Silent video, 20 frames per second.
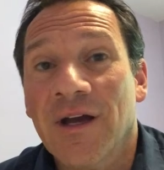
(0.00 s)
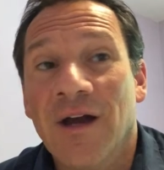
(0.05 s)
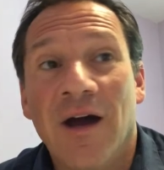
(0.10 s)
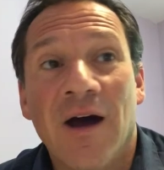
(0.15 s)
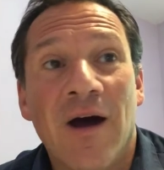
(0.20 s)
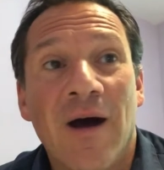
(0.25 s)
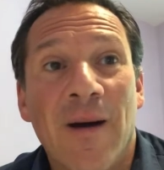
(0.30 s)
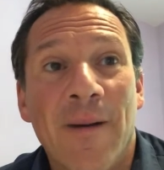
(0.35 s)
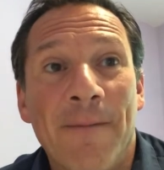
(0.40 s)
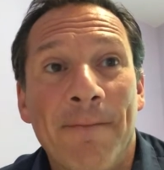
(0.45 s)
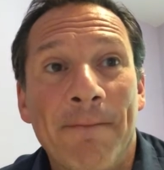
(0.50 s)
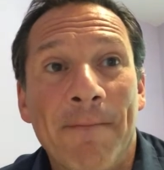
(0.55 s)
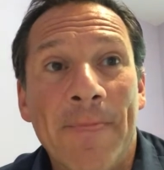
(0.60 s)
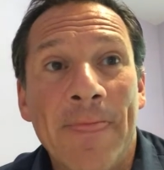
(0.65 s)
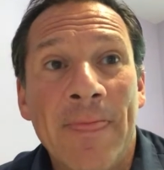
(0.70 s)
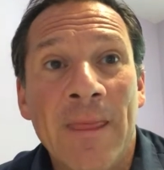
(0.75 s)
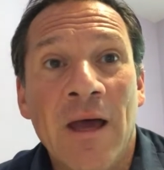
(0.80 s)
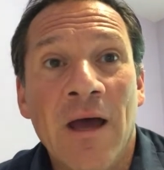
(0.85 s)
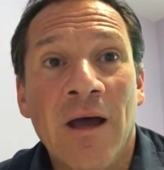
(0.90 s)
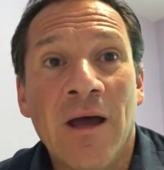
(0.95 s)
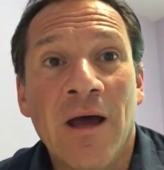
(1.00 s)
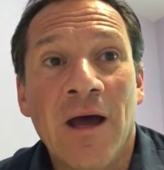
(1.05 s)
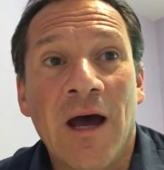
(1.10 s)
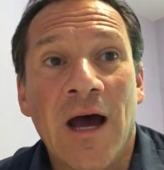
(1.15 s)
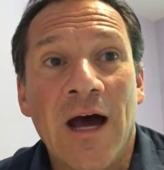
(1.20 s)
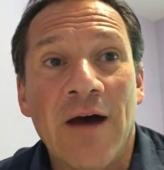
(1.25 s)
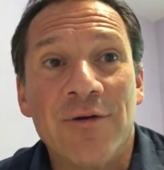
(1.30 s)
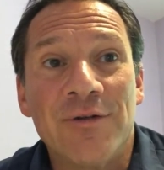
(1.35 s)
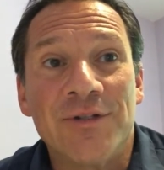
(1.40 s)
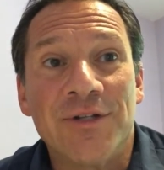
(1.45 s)

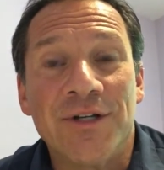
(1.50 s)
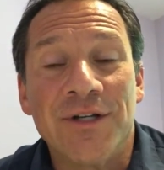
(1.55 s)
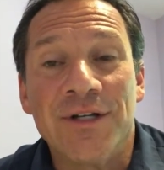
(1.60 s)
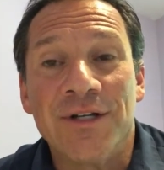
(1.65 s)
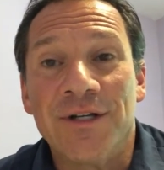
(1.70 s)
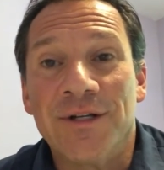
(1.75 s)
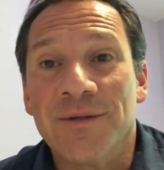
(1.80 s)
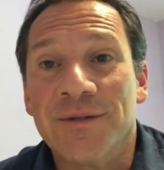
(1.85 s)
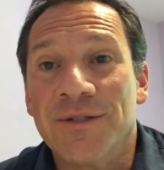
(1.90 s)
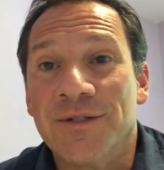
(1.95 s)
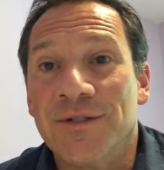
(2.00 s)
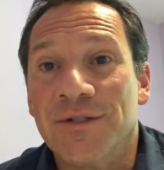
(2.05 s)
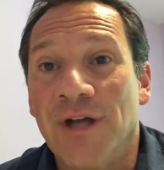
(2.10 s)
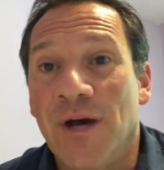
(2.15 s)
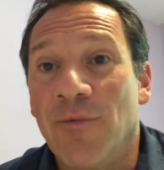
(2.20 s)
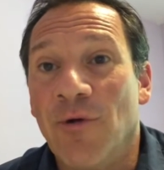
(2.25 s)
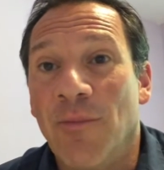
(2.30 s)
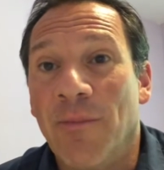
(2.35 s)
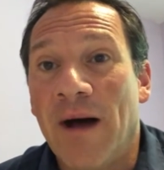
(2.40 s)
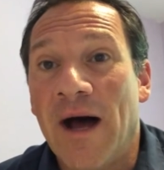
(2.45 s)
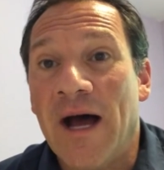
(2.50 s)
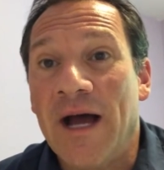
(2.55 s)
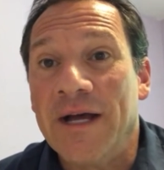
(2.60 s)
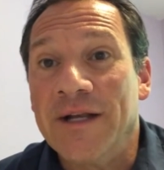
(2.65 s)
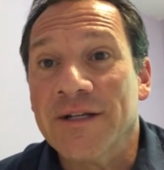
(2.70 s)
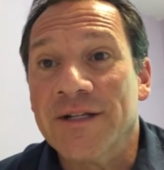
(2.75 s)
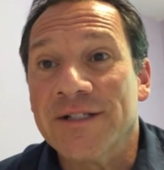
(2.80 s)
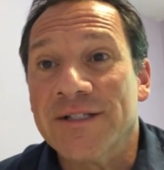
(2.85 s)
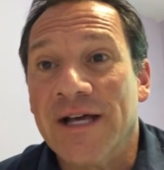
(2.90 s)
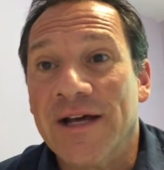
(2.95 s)
I was in a double bind
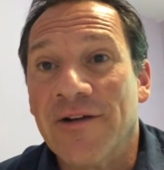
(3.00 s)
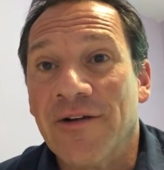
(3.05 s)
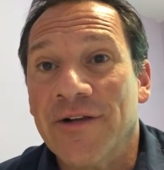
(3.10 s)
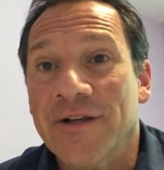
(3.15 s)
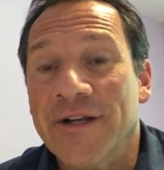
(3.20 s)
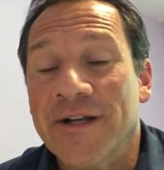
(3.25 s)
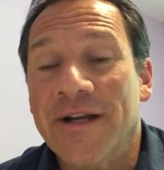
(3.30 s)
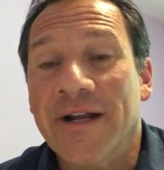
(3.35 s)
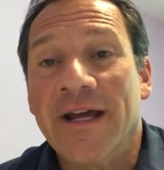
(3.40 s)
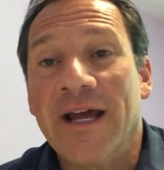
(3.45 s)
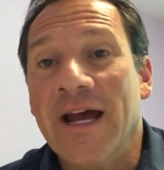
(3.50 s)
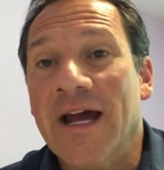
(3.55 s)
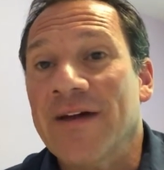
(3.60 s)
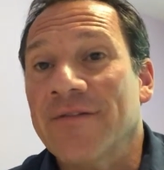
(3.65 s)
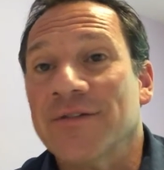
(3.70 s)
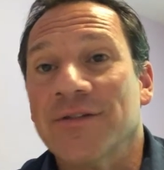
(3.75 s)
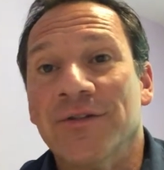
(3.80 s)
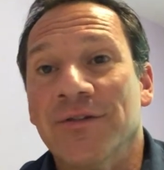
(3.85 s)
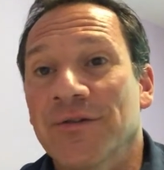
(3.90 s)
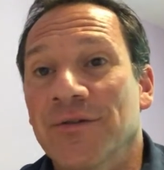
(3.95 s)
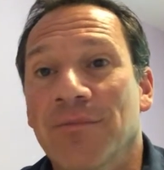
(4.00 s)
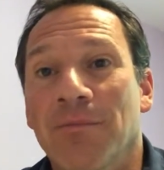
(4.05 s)
because not only did I have to